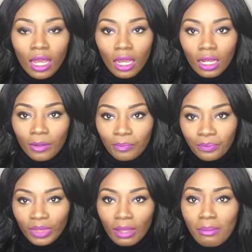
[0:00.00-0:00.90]

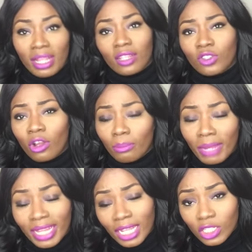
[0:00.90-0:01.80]
My
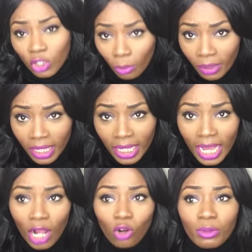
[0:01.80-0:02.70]
next topic,
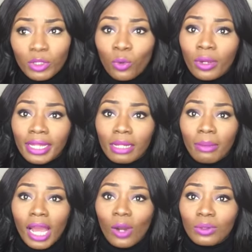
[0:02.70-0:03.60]
I will be talking
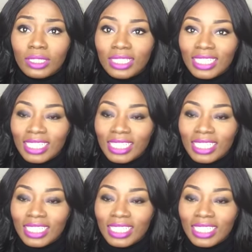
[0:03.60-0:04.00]
about